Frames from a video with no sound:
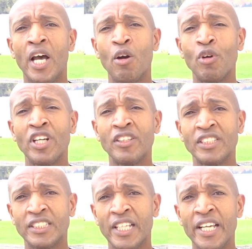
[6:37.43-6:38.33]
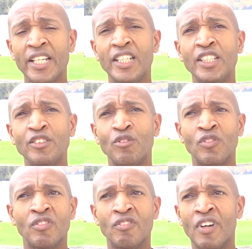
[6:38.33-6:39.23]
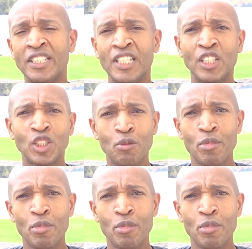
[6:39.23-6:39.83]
I went on the scale, right down to the